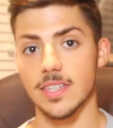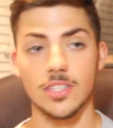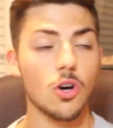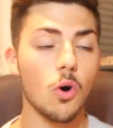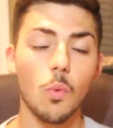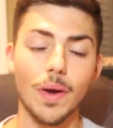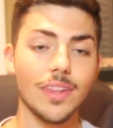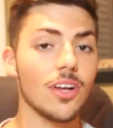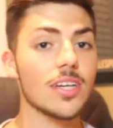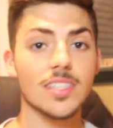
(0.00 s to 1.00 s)
That's all
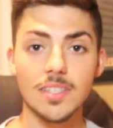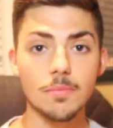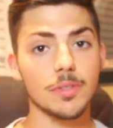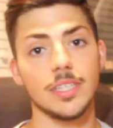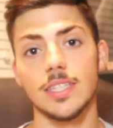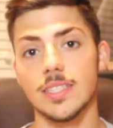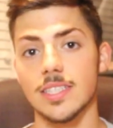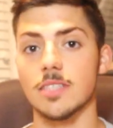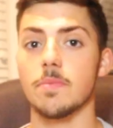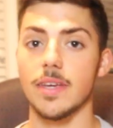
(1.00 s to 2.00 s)
weight loss simply is,
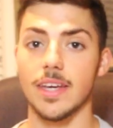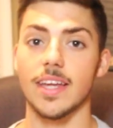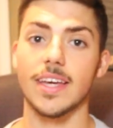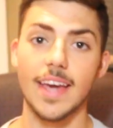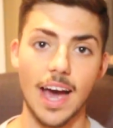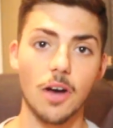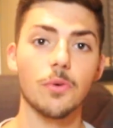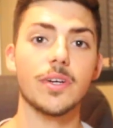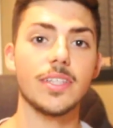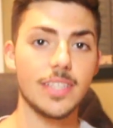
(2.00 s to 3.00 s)
is being in a
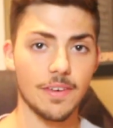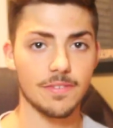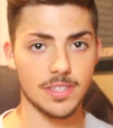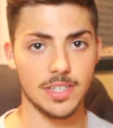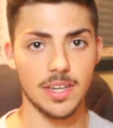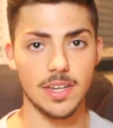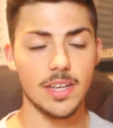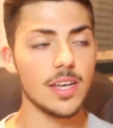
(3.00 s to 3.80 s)
calorie deficit.